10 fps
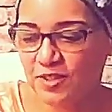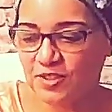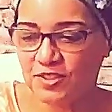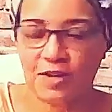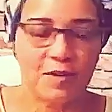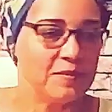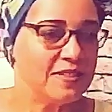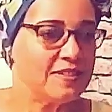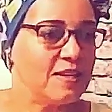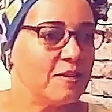
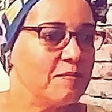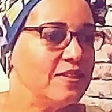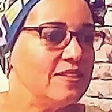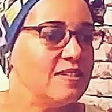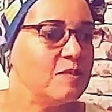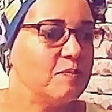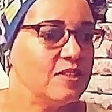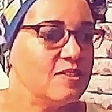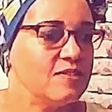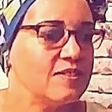sharpness there, but his
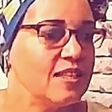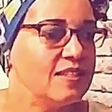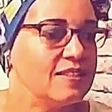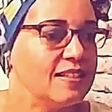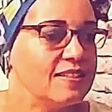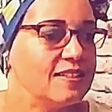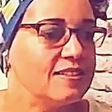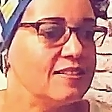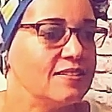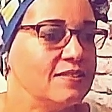picture is kind of like that
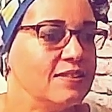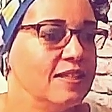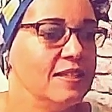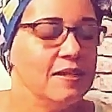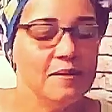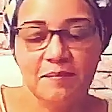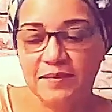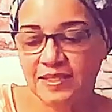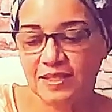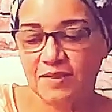too.
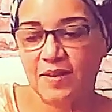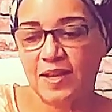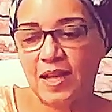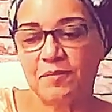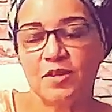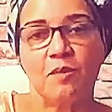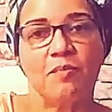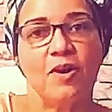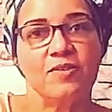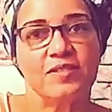But anyway, I'm gonna
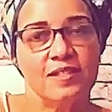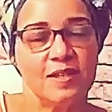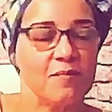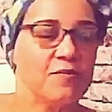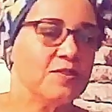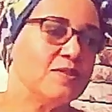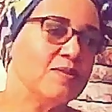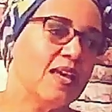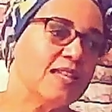post it up for you guys.